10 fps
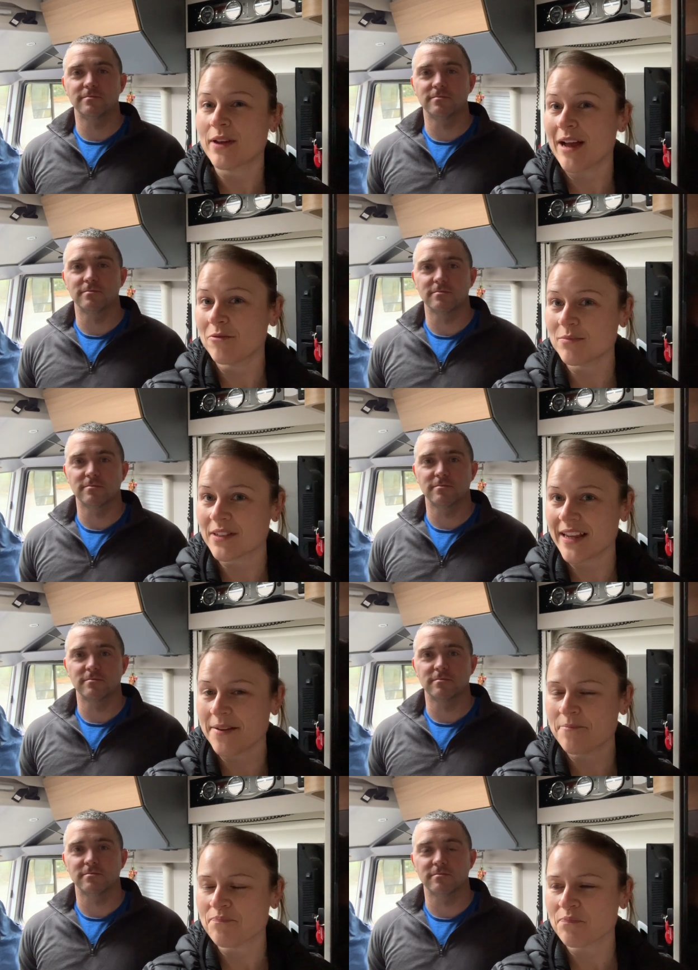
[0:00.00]
Speaker 1: Helmsley,
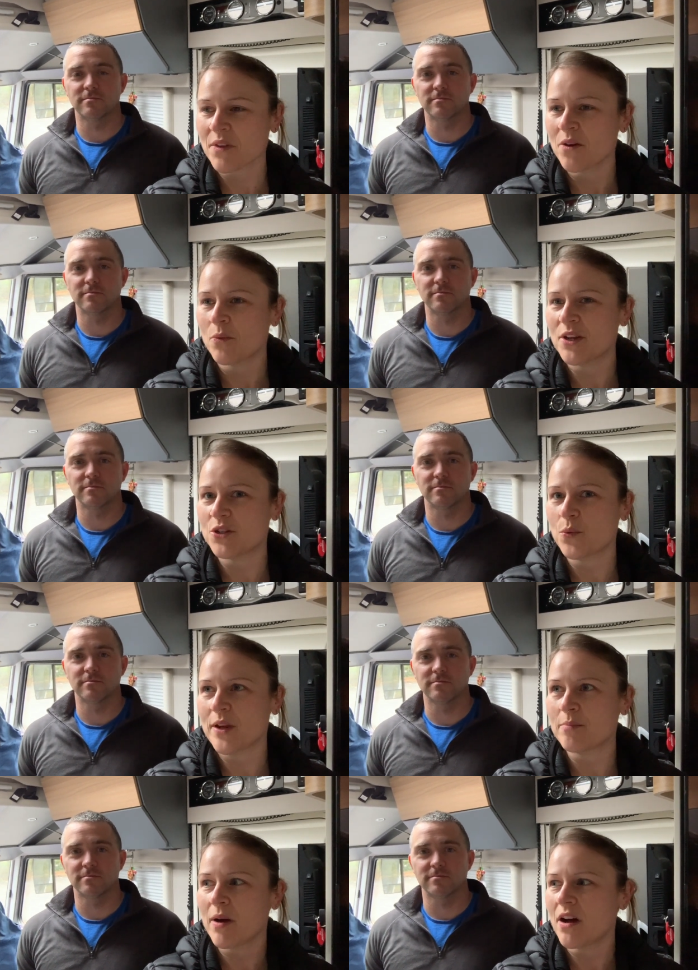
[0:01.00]
which
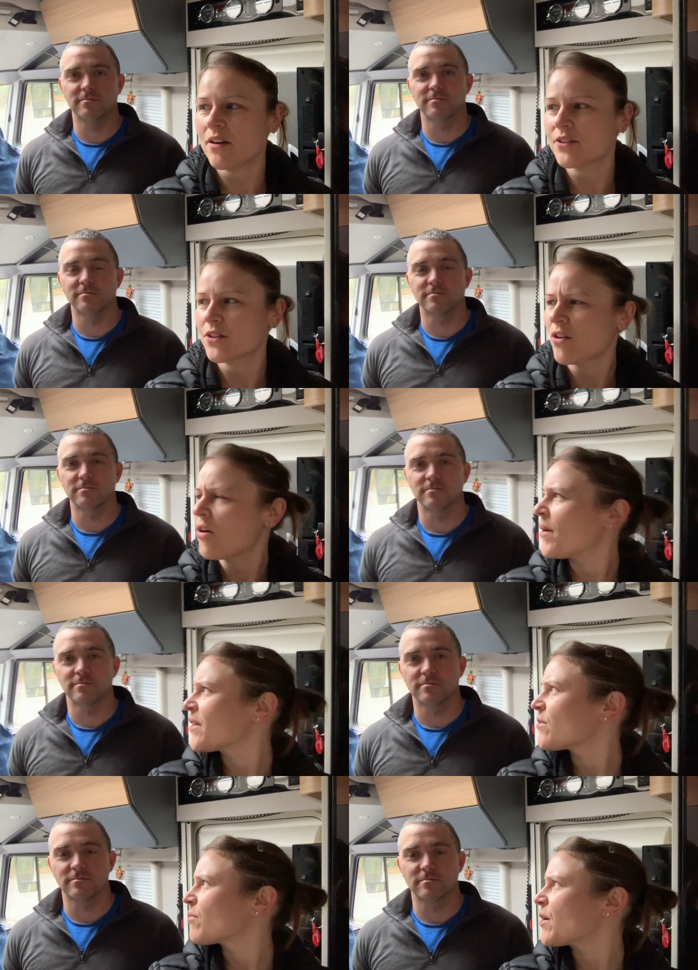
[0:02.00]
we'd passed on our way
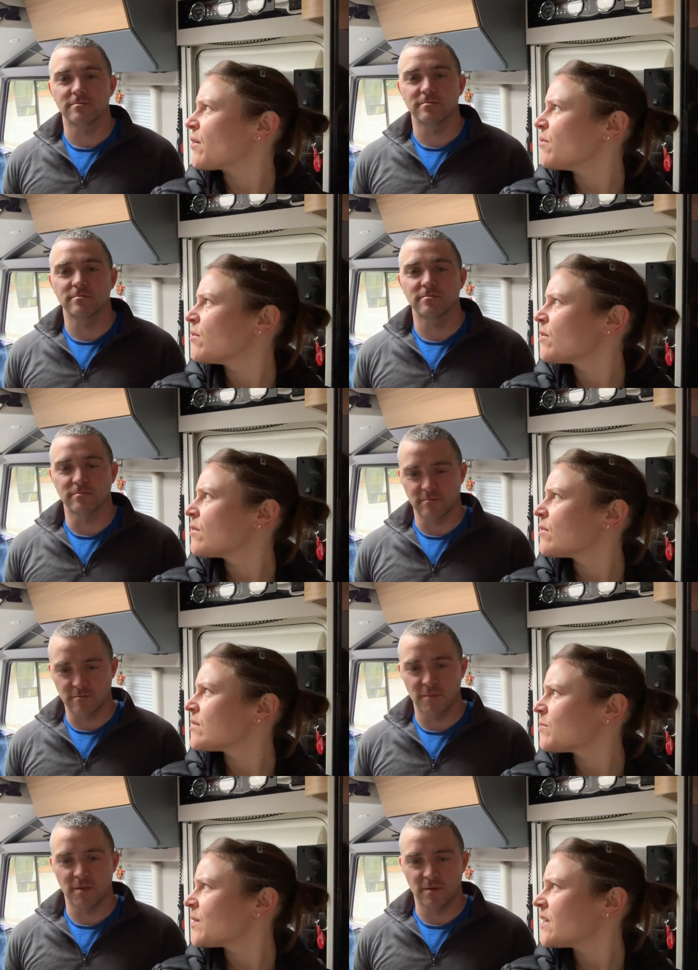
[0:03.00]
through,
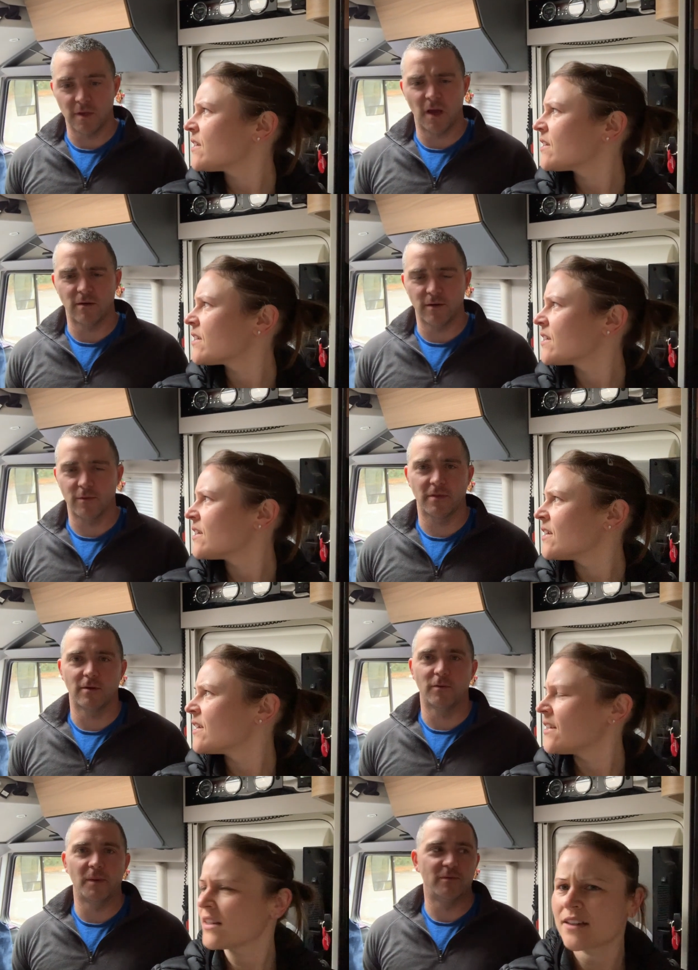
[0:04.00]
didn't we? Yeah, I think
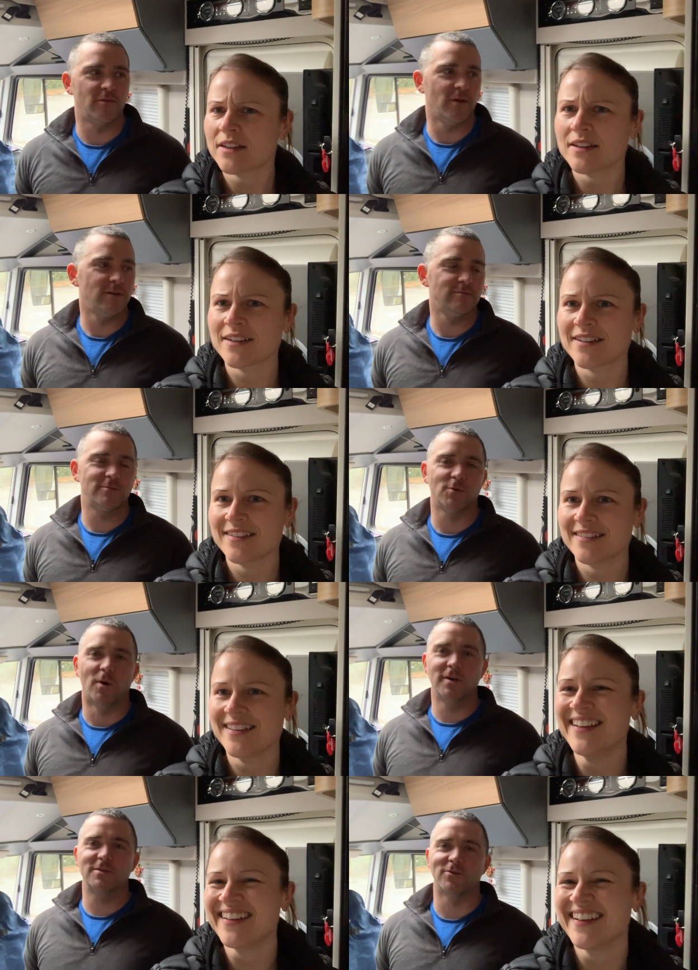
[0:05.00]
we've been through it
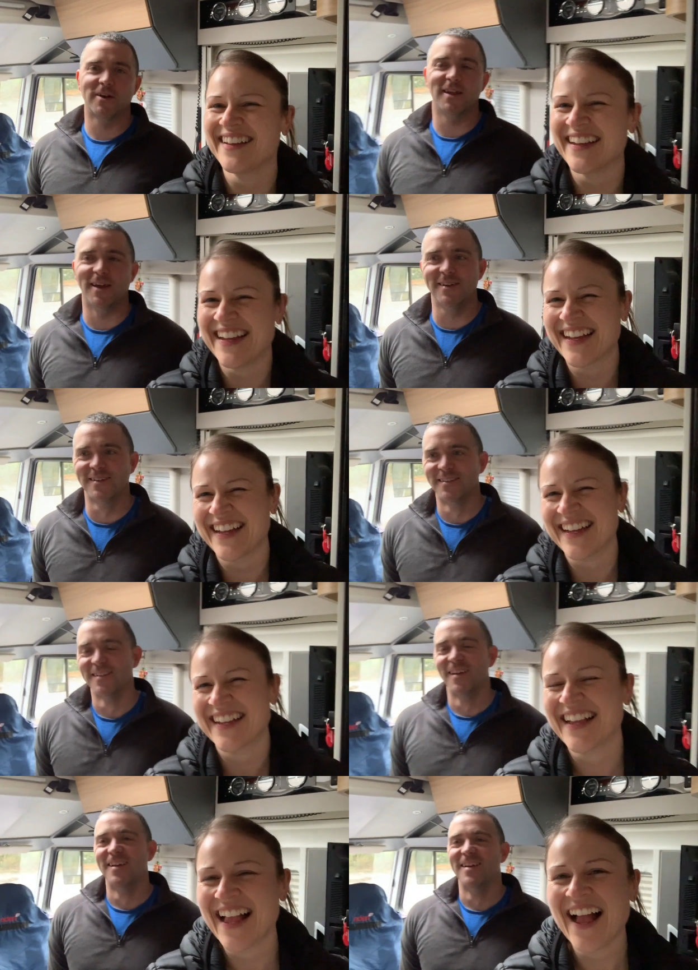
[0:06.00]
twice
Speaker 2: already.
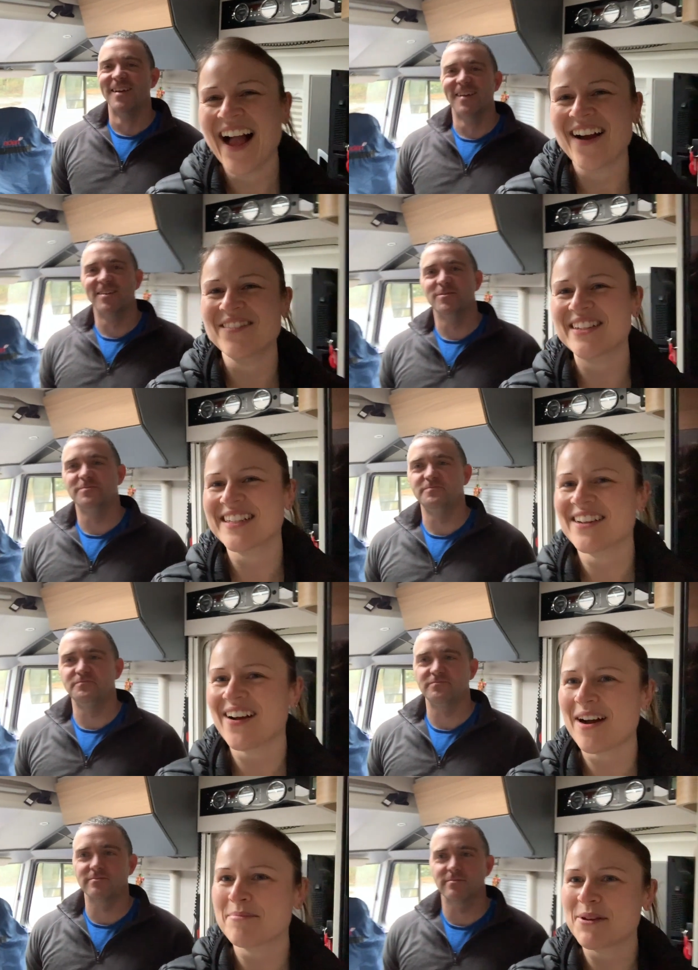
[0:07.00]
Speaker 1: And we said, oh,
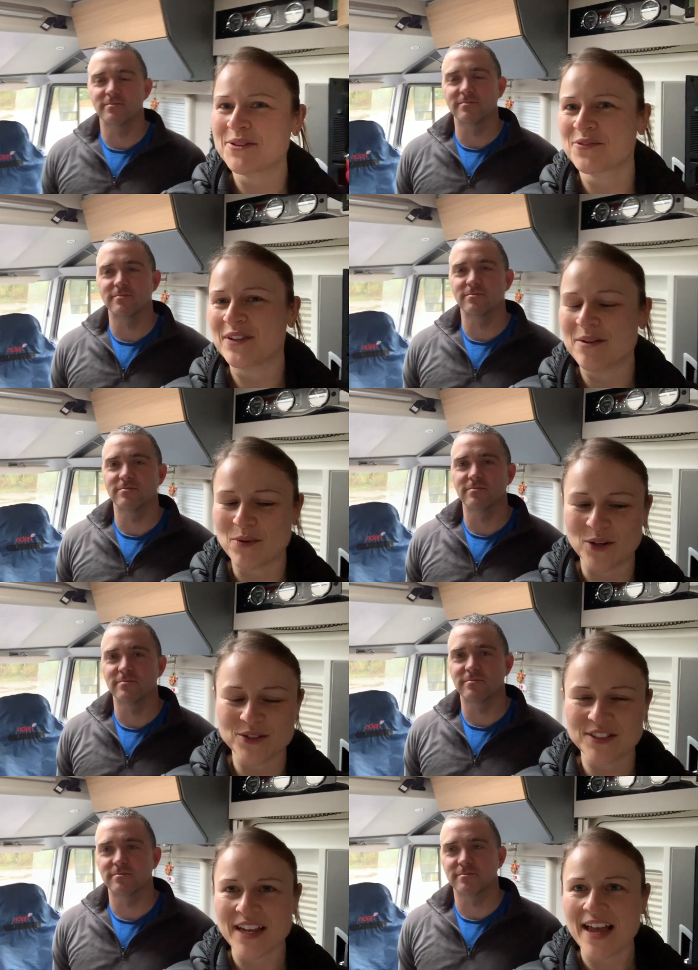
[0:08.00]
how beautiful it
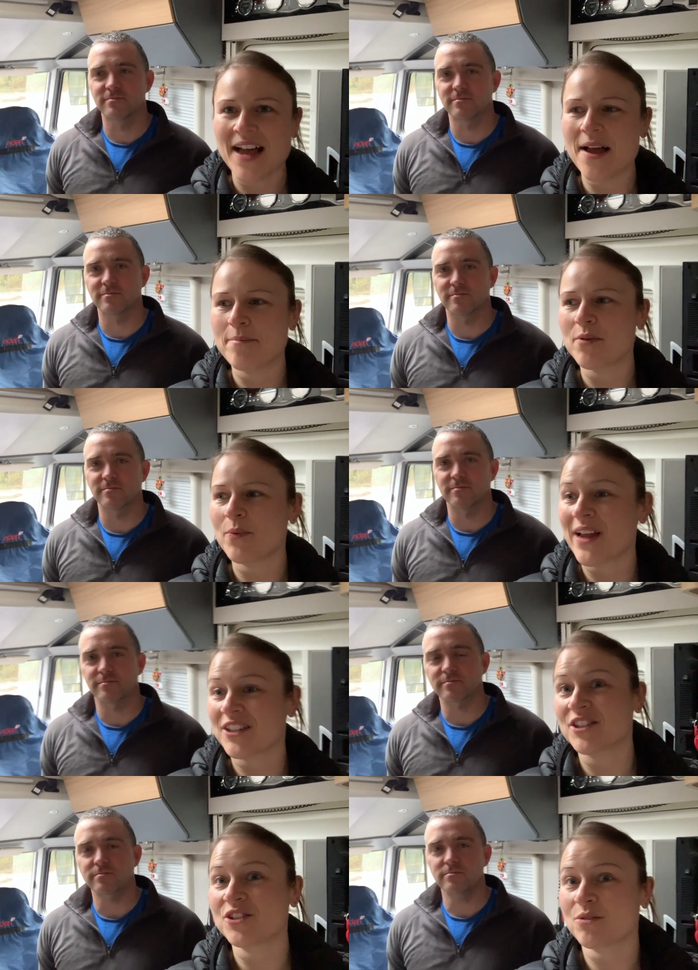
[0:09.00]
was. Um, but we
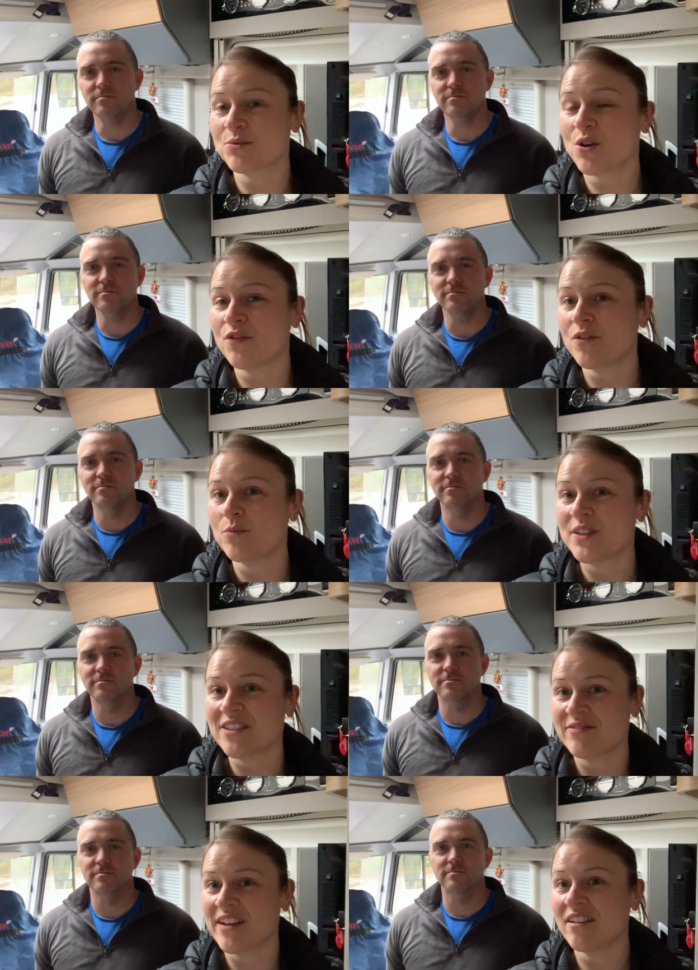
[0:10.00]
actually stopped off and we
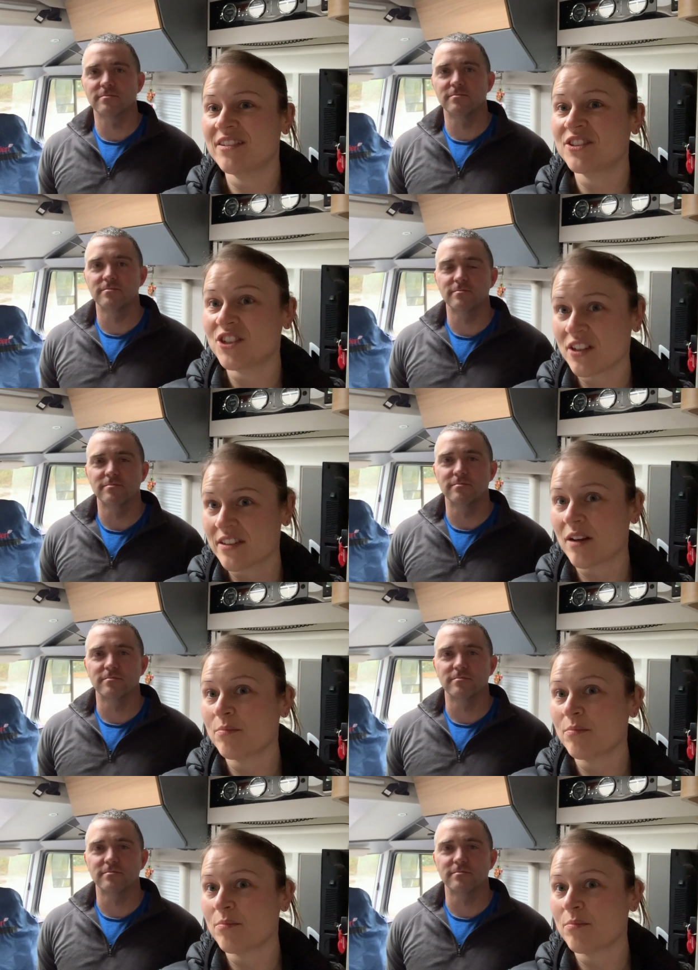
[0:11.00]
didn't realise just how